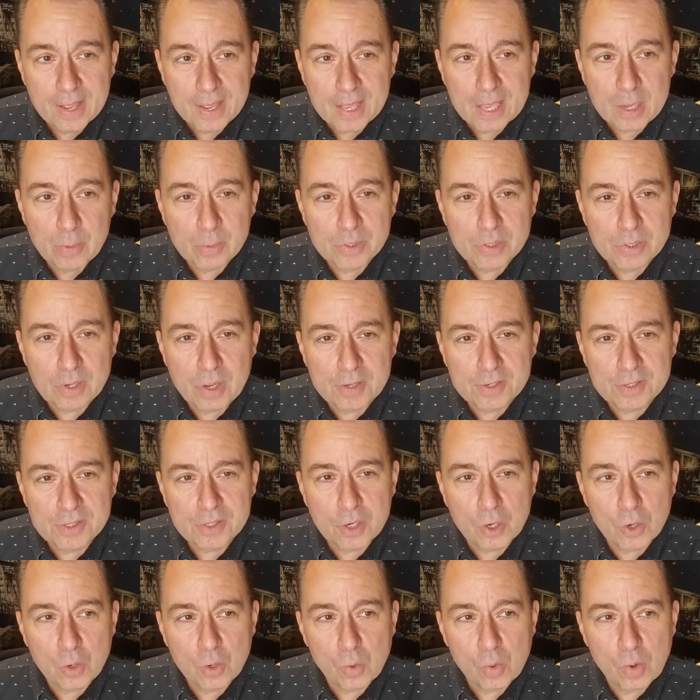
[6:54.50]
He was
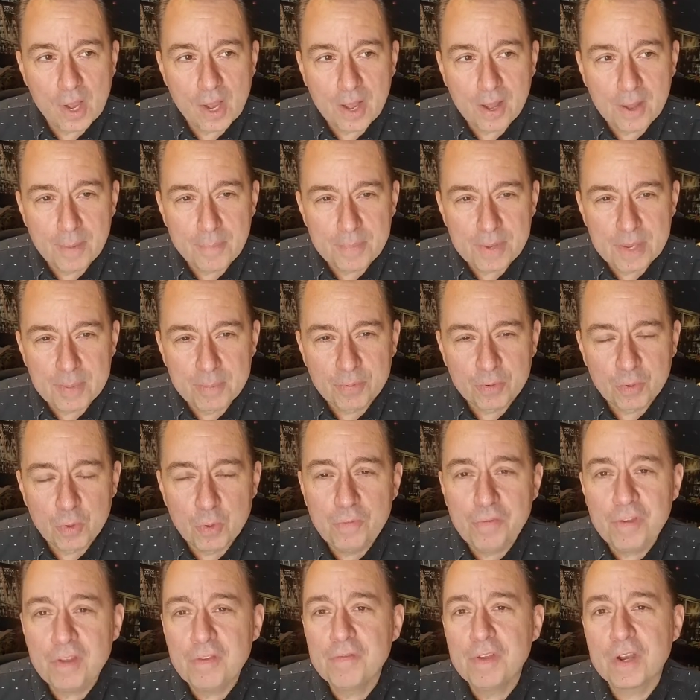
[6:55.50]
also
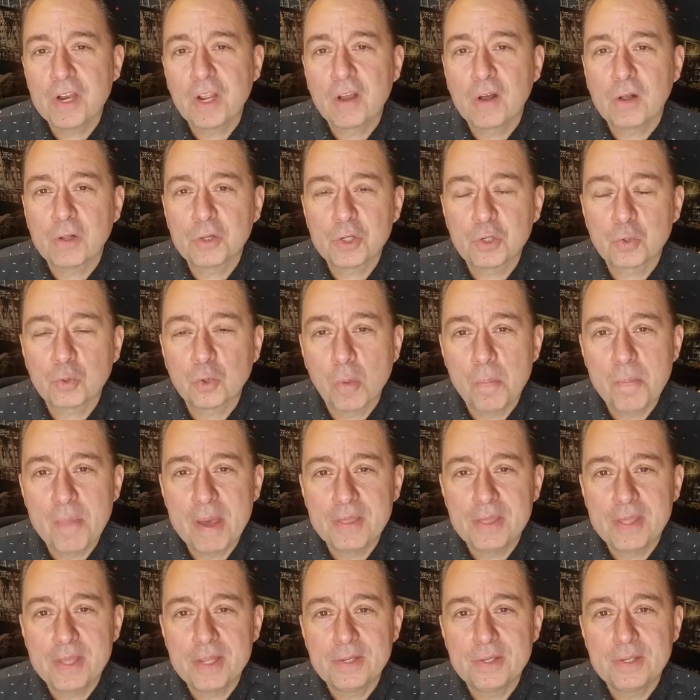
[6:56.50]
improving viticultural
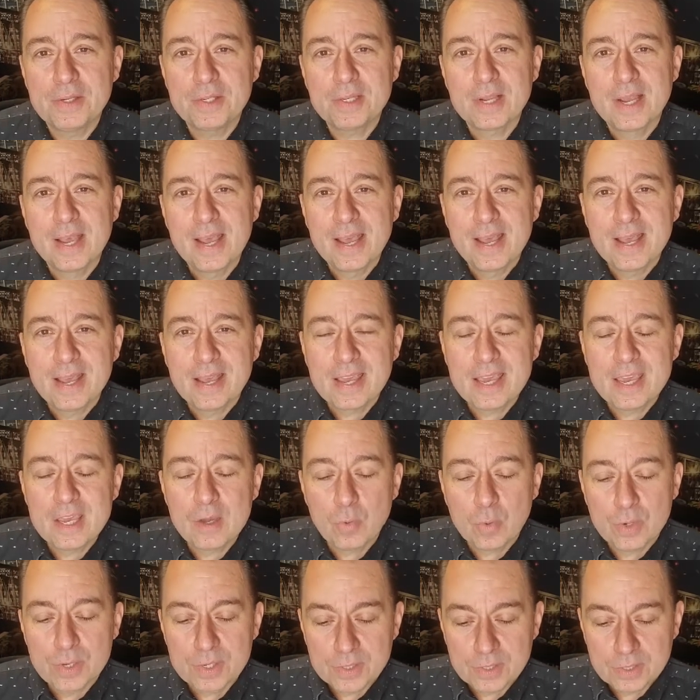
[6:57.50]
methods. He
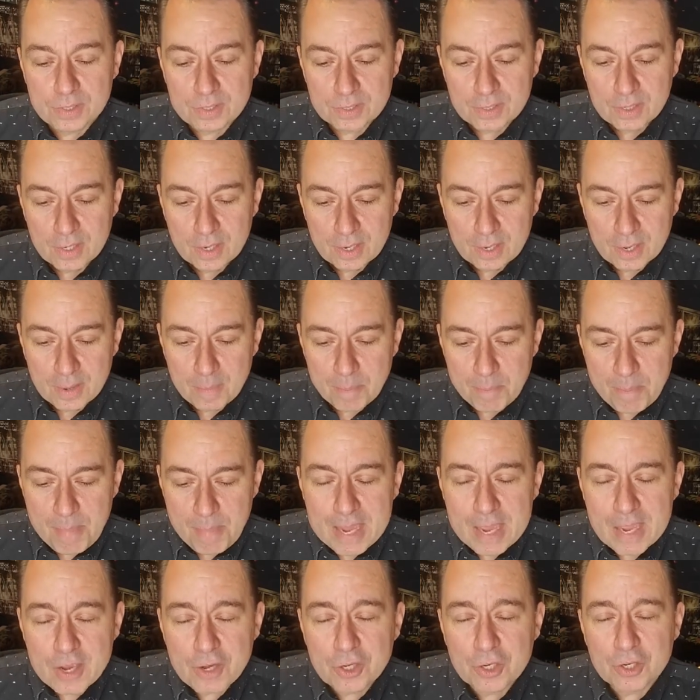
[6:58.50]
was
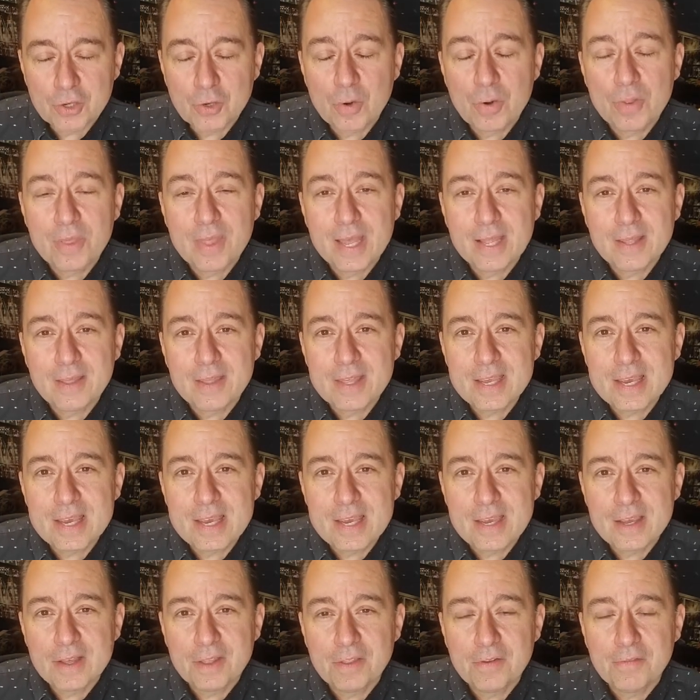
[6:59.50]
making sure that
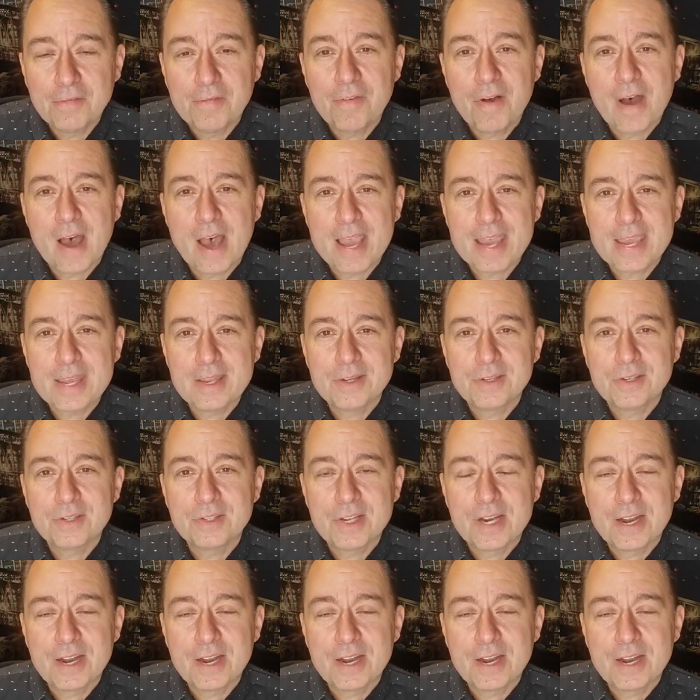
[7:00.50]
the vines